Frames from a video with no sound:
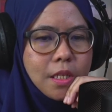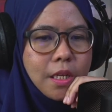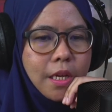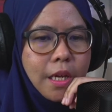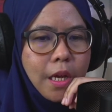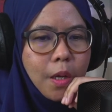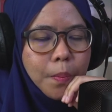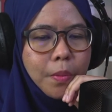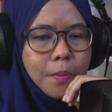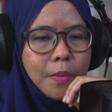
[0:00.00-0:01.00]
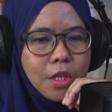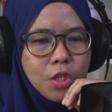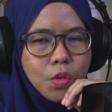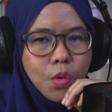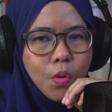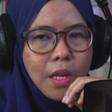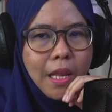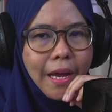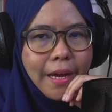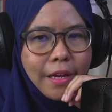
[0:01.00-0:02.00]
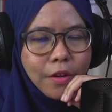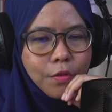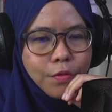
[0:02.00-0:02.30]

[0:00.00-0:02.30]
helping me to go live?